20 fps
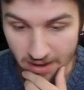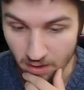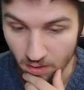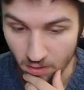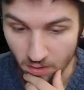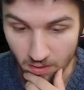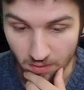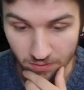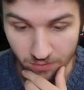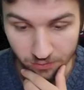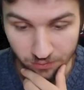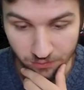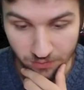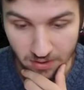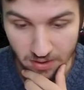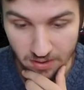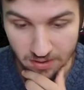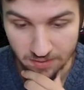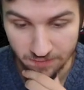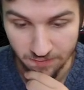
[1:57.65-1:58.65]
was
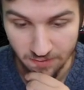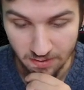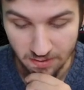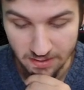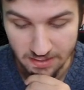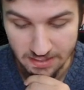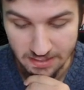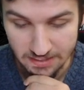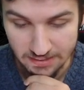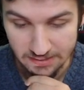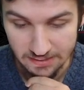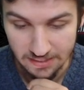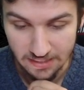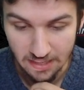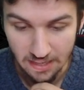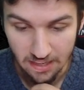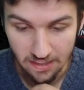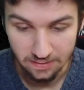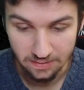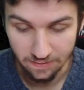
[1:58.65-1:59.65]
very, very easy
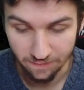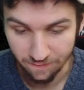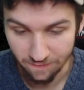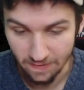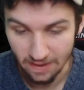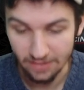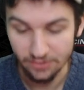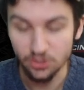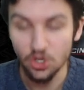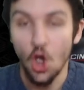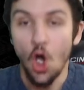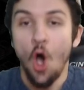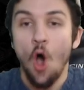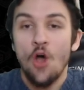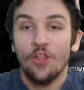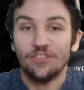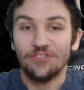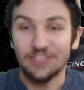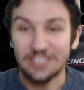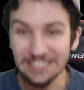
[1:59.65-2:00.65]
defense.
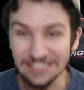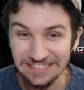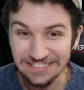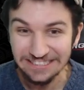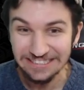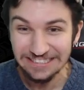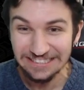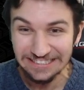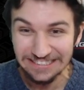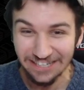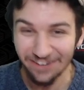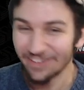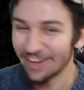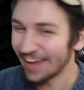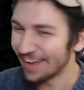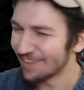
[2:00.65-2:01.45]
Okay,